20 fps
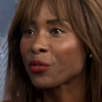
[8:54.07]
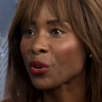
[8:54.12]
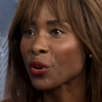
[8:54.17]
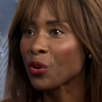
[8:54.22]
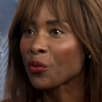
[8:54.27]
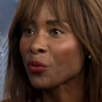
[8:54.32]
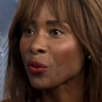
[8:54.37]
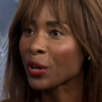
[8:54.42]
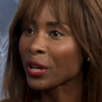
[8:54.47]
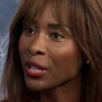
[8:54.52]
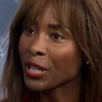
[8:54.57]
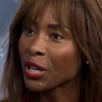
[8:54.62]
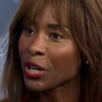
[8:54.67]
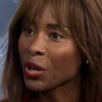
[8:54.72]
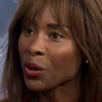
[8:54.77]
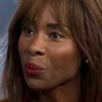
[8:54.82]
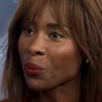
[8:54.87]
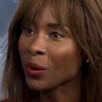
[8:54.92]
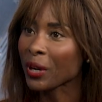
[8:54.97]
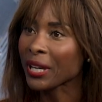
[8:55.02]
for over a
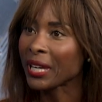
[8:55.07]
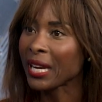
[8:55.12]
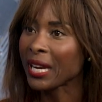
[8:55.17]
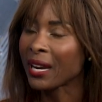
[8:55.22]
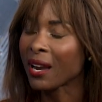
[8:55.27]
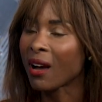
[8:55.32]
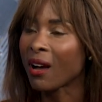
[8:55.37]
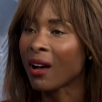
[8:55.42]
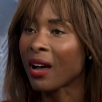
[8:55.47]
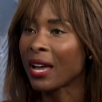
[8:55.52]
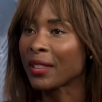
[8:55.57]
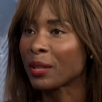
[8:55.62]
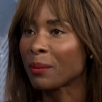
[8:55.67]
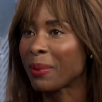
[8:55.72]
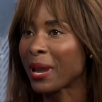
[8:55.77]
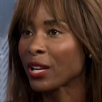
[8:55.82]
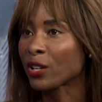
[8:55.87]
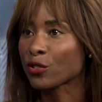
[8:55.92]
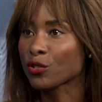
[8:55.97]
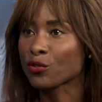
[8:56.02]
year working on the
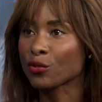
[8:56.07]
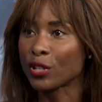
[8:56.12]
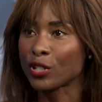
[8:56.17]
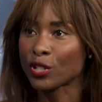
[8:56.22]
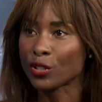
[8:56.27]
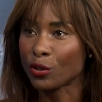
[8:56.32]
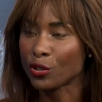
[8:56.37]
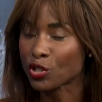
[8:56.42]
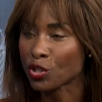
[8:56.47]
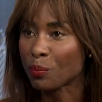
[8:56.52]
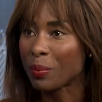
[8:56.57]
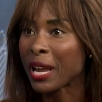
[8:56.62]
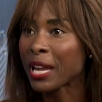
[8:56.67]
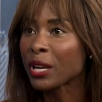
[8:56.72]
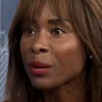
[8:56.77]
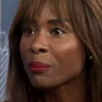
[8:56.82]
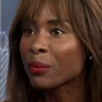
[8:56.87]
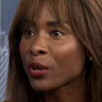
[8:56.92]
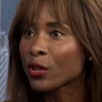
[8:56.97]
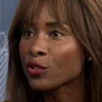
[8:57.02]
Bankers Trust Deutsche
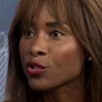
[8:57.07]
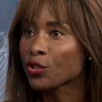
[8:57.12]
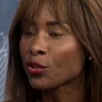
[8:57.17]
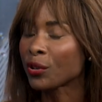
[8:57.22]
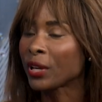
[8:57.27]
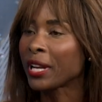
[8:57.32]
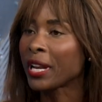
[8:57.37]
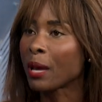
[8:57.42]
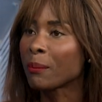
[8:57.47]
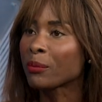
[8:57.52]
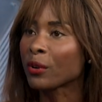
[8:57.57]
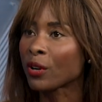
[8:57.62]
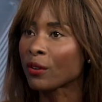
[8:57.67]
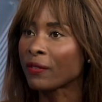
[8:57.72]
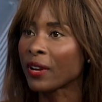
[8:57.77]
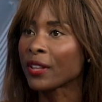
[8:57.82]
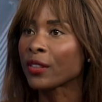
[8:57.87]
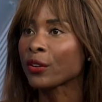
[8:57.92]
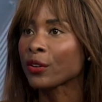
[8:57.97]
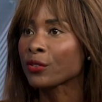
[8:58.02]
Bank merger and a number of
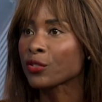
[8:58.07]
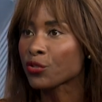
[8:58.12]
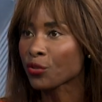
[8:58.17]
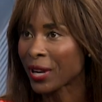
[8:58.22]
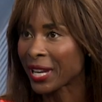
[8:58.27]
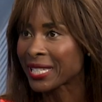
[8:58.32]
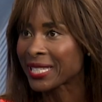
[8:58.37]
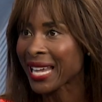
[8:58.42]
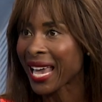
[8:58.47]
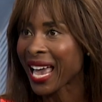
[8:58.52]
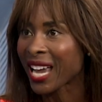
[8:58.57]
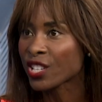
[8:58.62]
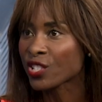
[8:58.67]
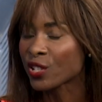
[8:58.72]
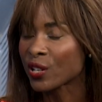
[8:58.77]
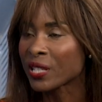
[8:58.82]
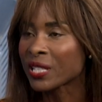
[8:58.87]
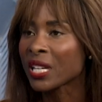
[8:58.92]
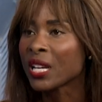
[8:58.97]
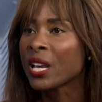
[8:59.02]
other
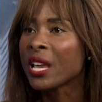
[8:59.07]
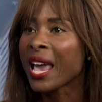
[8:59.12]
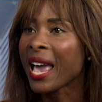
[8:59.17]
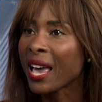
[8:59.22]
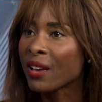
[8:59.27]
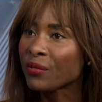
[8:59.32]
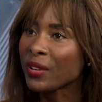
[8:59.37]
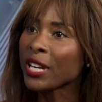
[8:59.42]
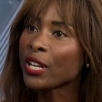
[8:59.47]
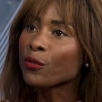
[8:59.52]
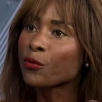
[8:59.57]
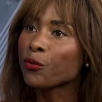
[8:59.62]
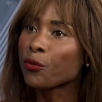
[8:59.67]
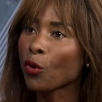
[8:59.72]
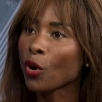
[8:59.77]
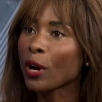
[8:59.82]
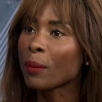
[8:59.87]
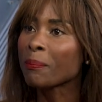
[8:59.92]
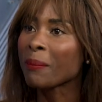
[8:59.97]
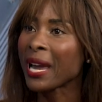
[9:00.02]
transactions have
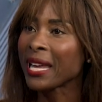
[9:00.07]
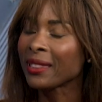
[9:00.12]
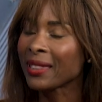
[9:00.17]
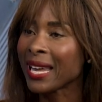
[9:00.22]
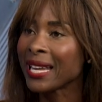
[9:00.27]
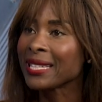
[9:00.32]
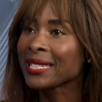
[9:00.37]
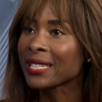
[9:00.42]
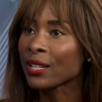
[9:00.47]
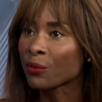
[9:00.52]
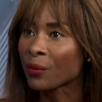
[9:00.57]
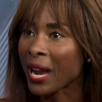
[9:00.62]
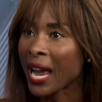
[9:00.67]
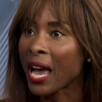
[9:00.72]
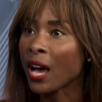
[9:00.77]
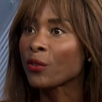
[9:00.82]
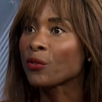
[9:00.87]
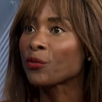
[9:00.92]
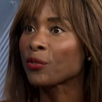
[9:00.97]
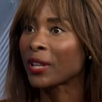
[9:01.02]
informed my lens
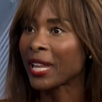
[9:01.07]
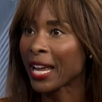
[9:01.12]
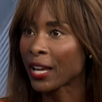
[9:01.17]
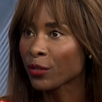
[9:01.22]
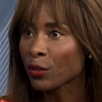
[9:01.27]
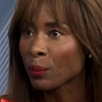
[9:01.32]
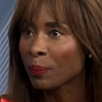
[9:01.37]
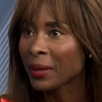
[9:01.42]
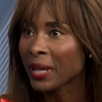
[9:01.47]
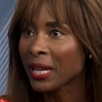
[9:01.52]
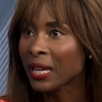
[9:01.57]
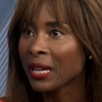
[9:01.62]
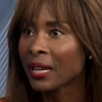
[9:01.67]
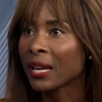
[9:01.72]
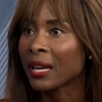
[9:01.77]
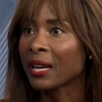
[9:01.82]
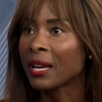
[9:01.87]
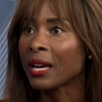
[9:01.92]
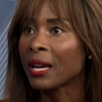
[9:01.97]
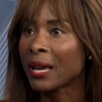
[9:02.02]
around philanthropy
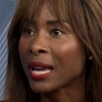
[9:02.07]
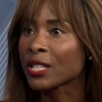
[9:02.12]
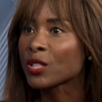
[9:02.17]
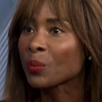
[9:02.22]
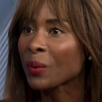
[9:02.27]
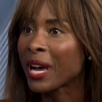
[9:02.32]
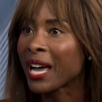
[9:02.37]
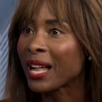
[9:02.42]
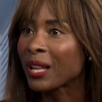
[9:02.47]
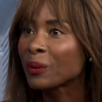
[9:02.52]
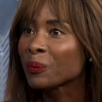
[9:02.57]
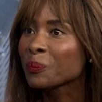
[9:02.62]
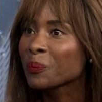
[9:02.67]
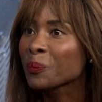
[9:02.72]
uh, as well.